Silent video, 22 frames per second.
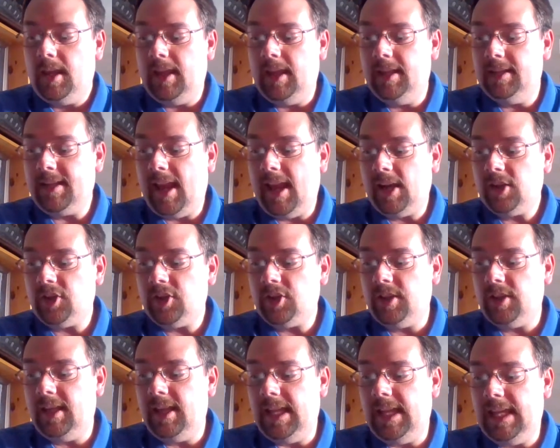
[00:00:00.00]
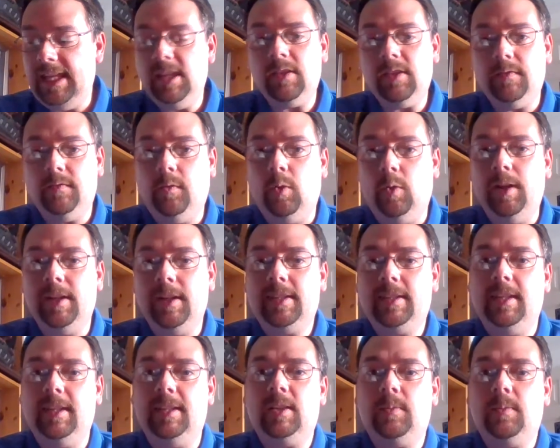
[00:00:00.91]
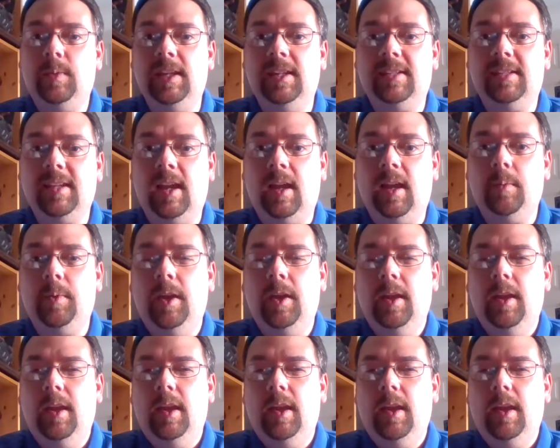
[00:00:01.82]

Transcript: It's actually his voice that speaks up